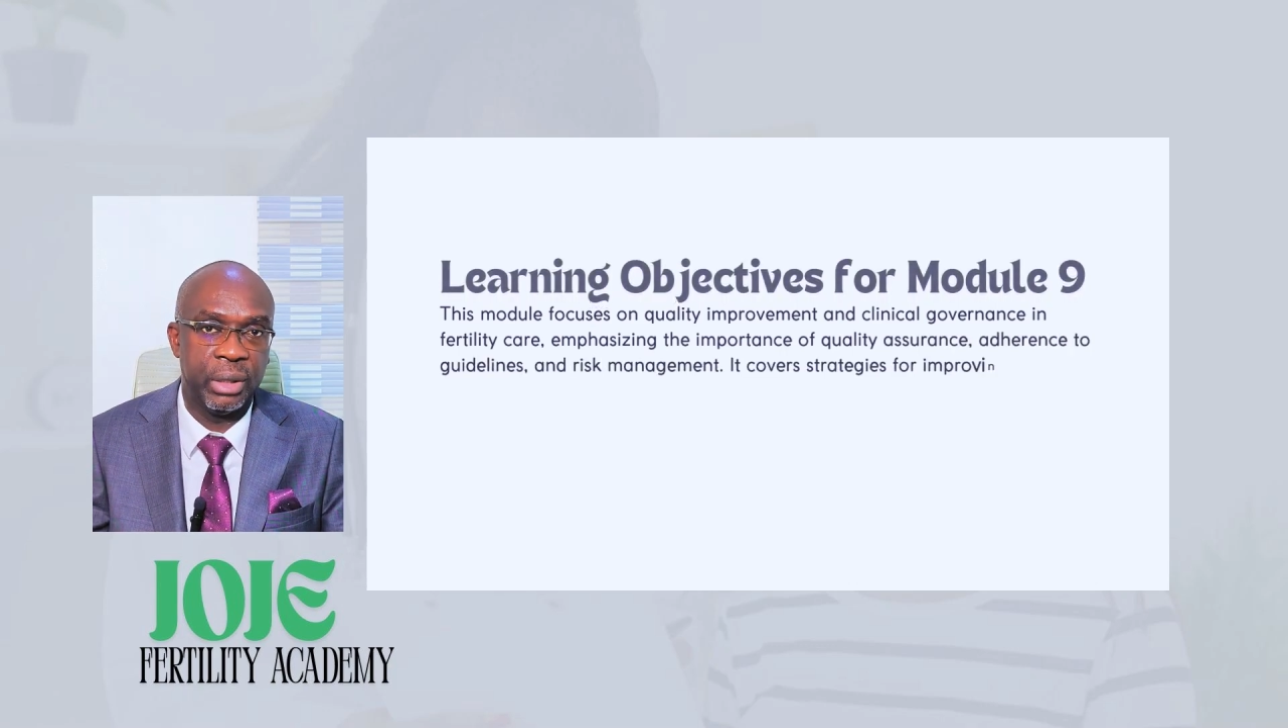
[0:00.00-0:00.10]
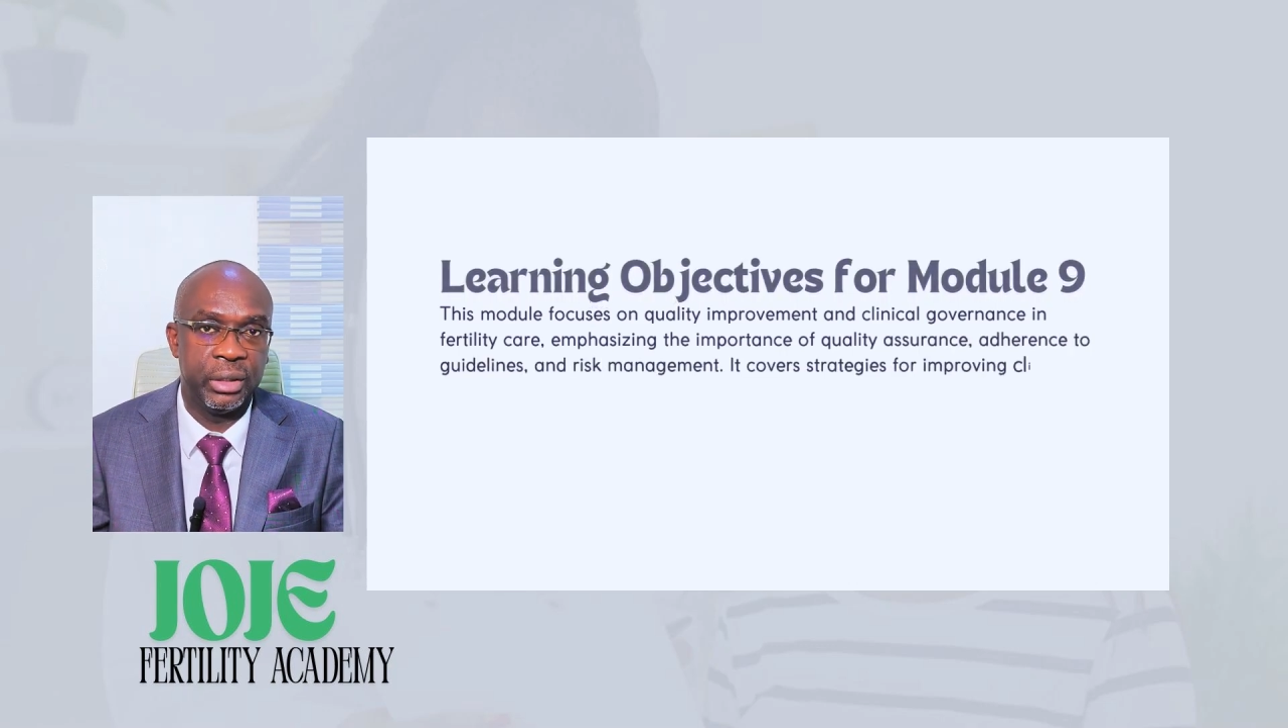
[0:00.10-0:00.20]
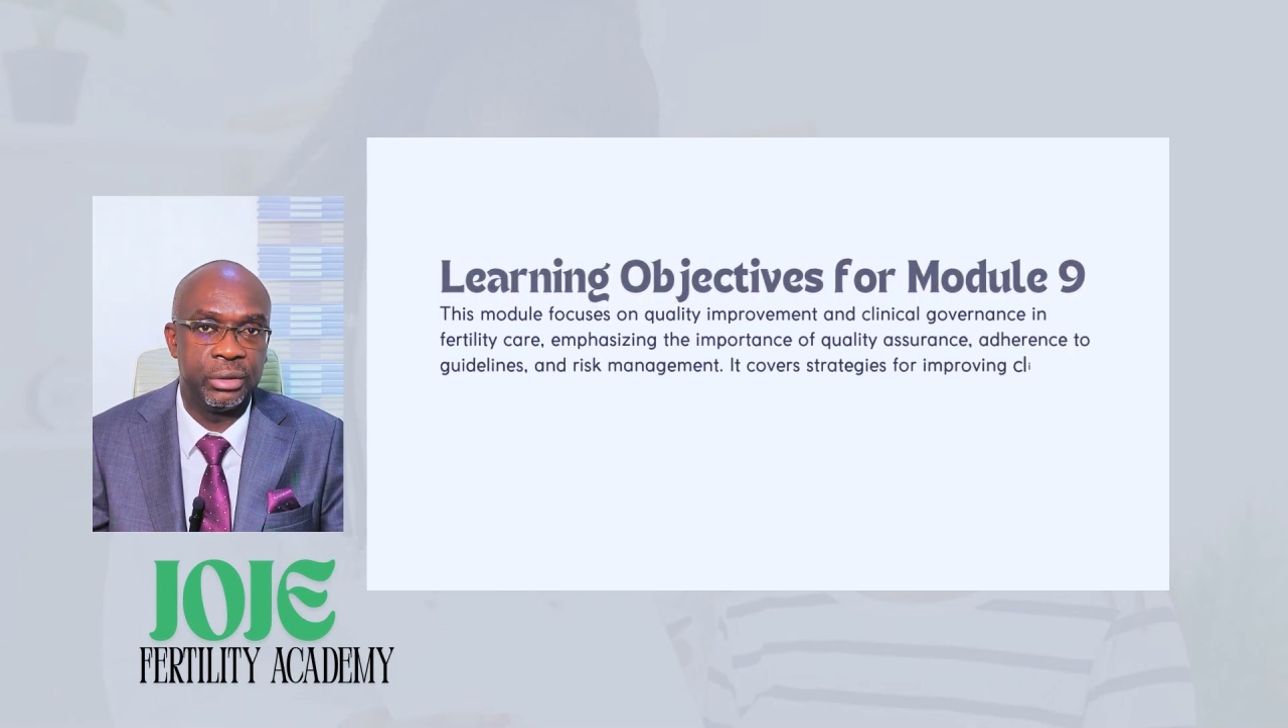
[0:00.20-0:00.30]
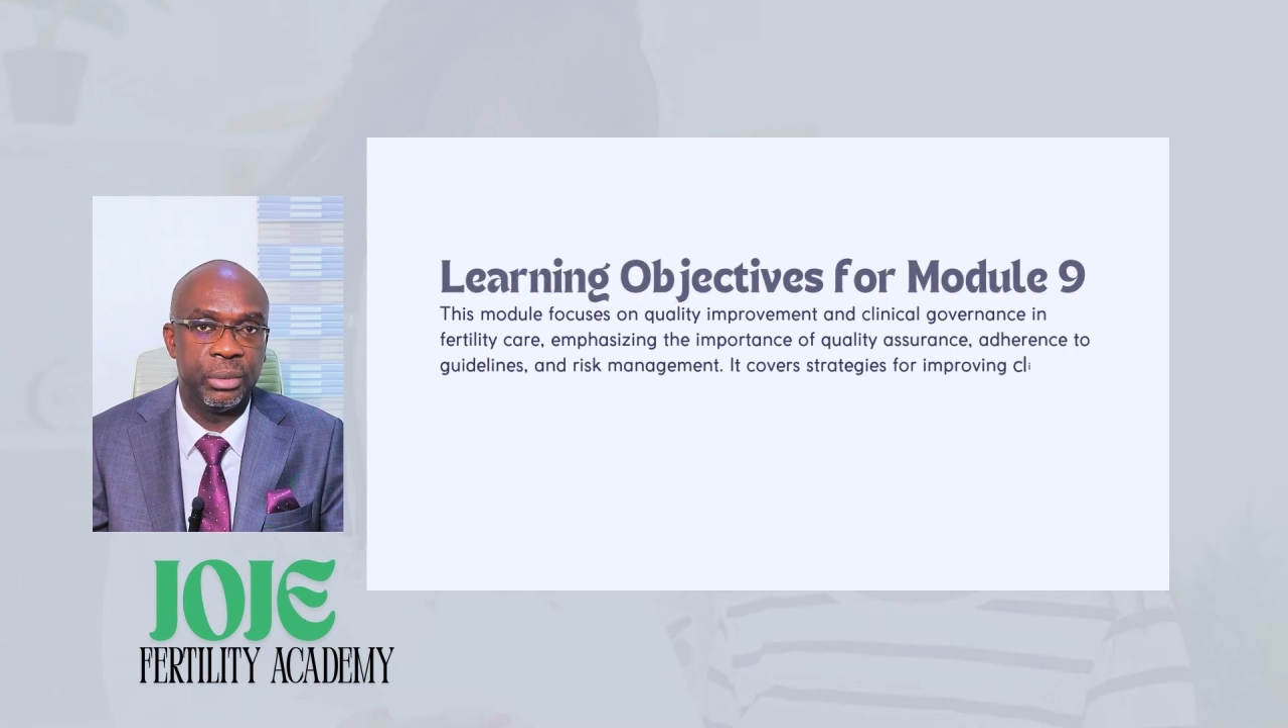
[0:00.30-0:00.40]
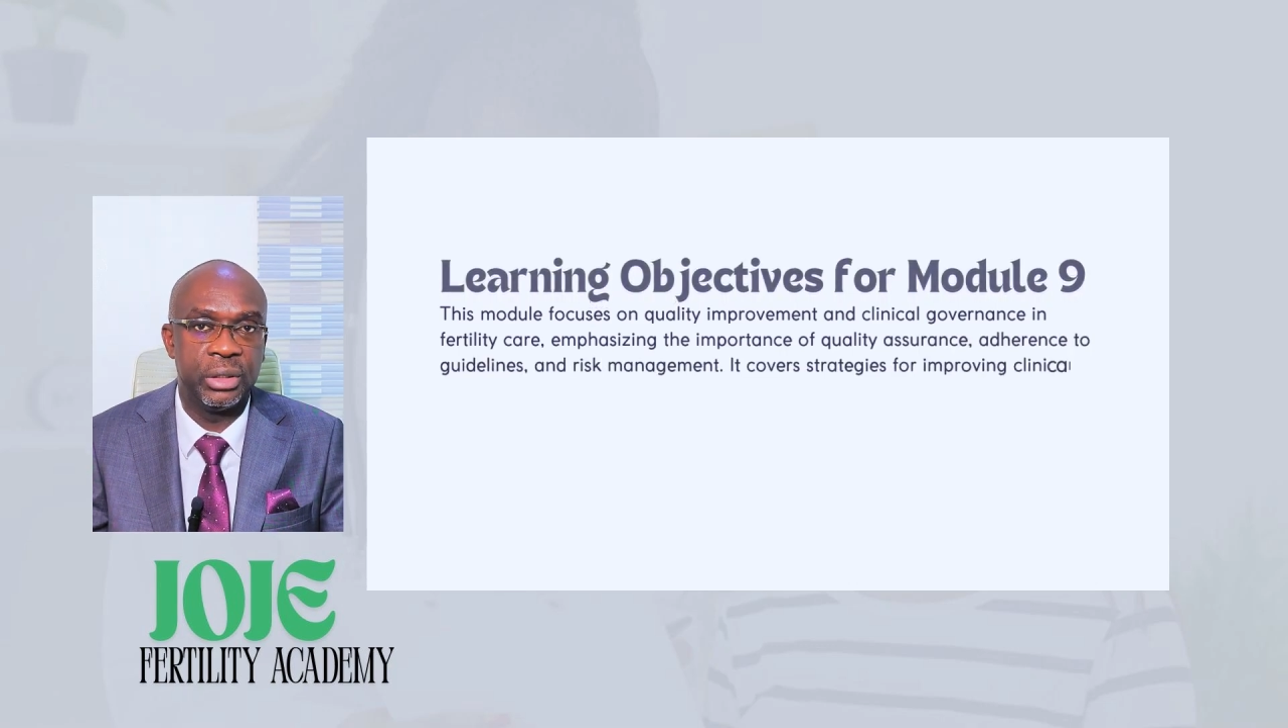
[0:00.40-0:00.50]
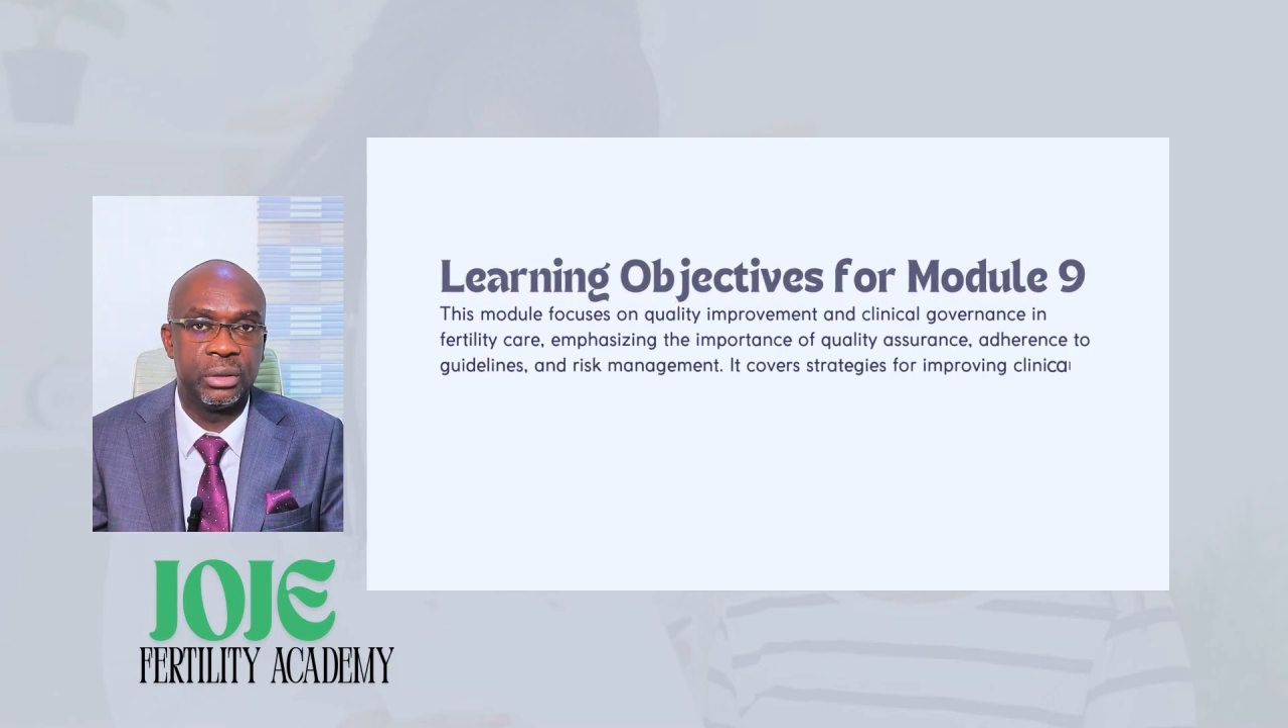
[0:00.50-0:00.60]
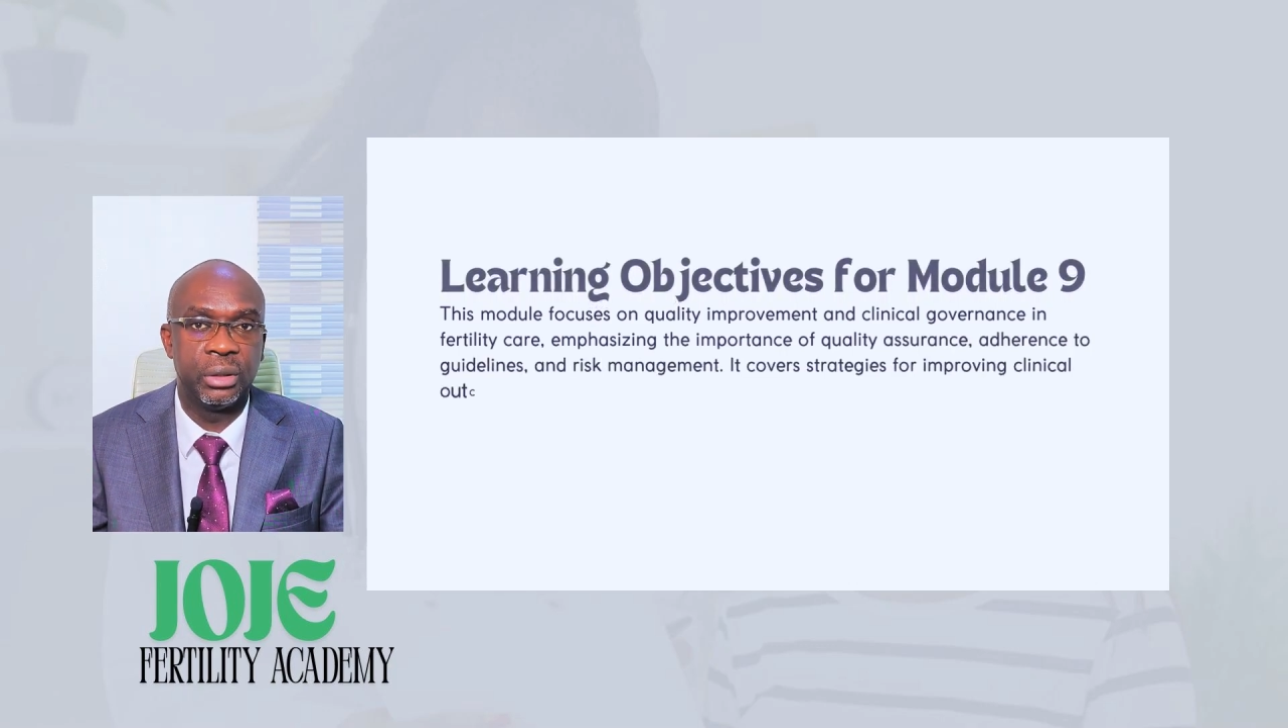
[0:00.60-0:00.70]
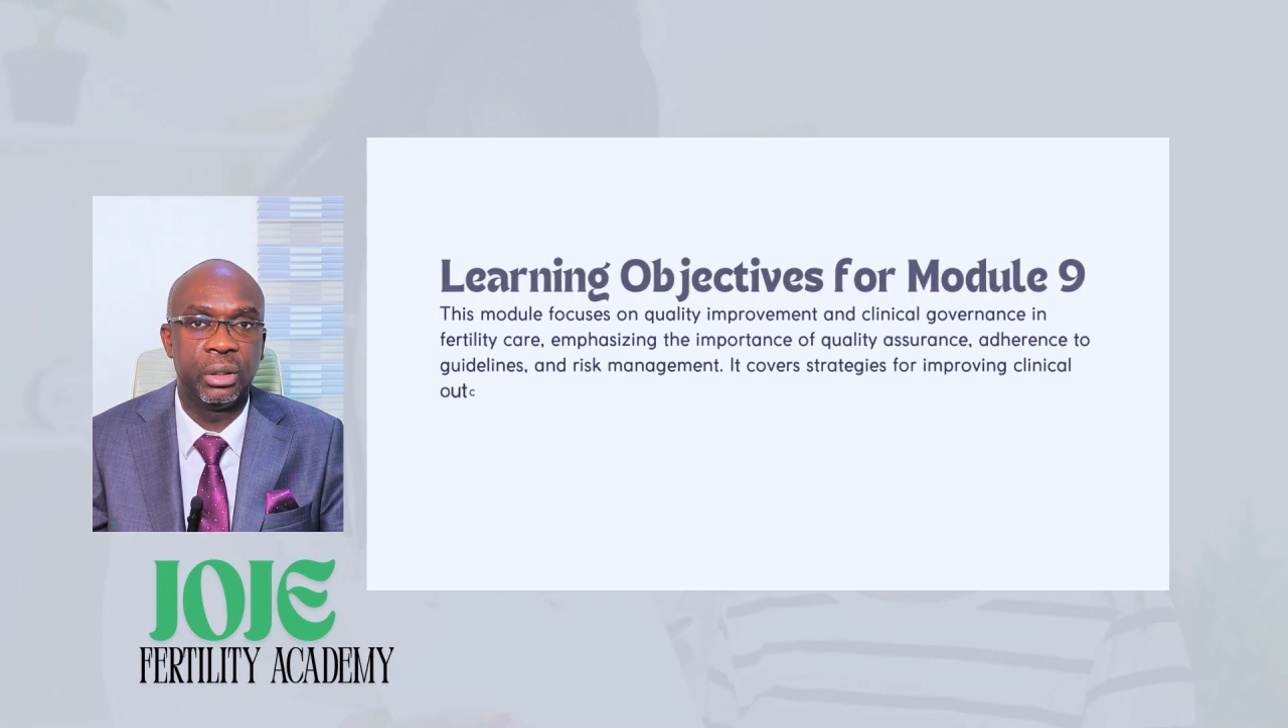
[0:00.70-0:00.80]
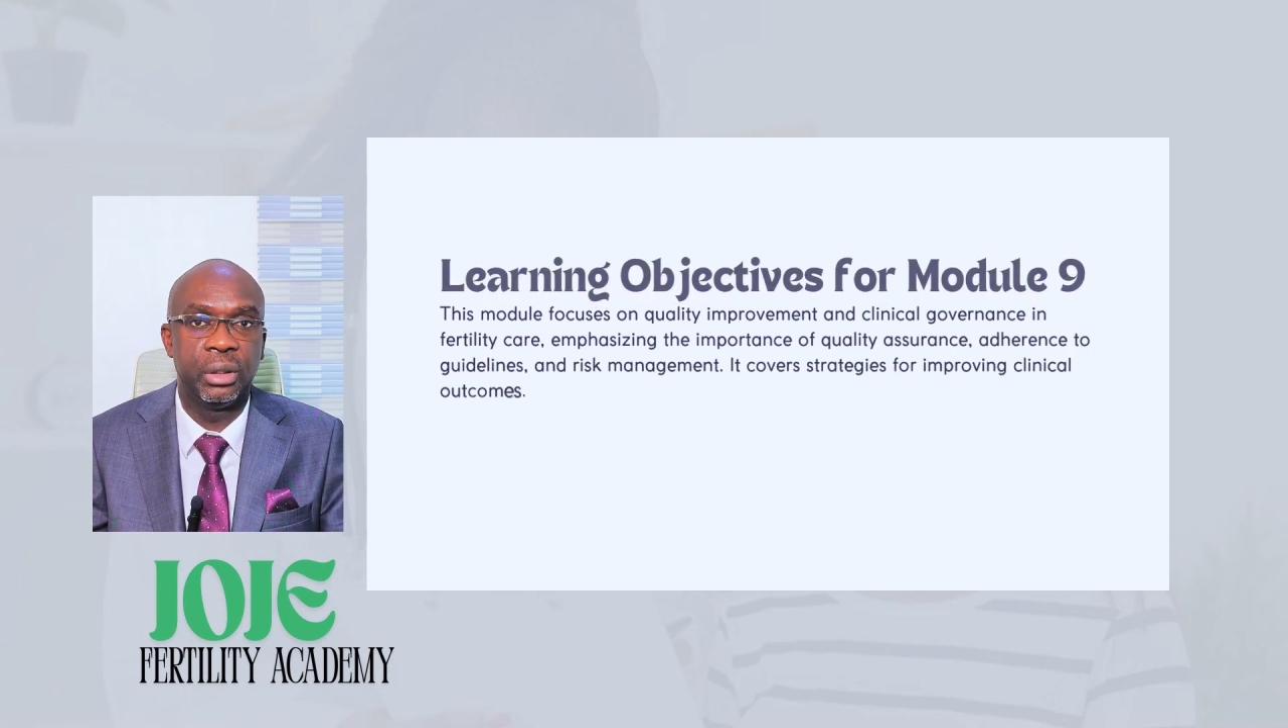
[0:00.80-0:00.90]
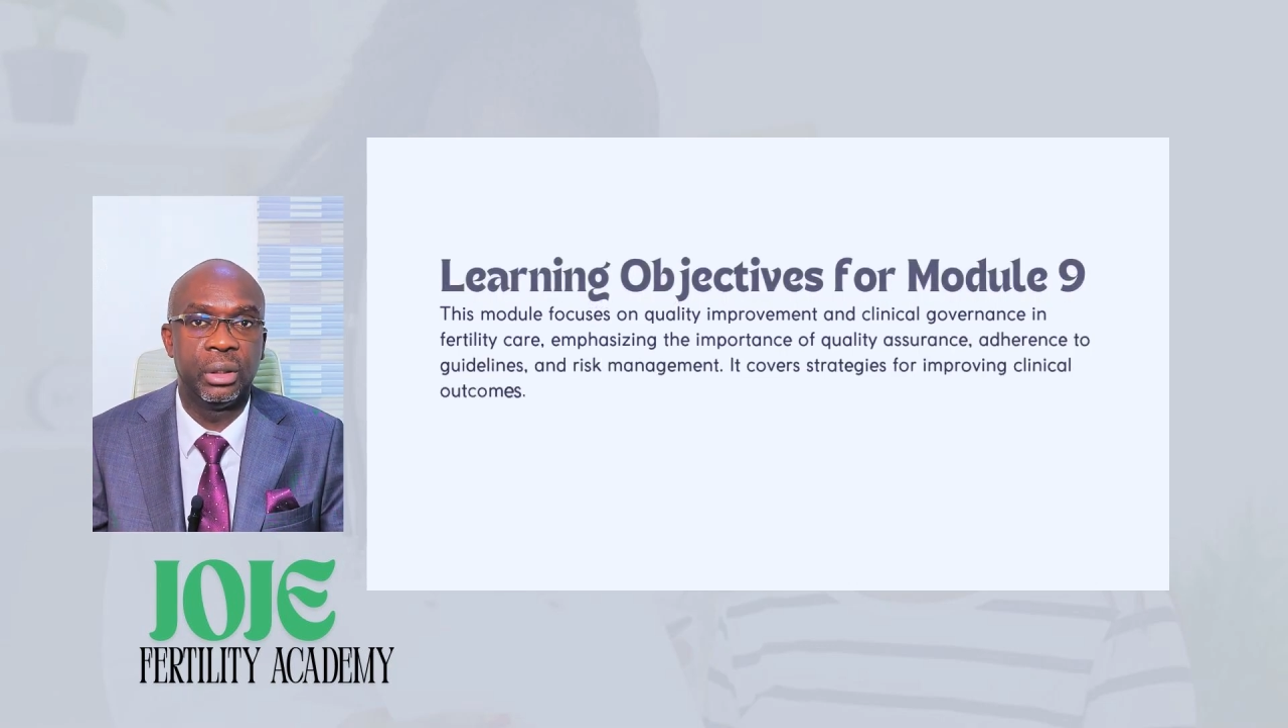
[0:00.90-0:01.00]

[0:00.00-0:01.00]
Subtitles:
management.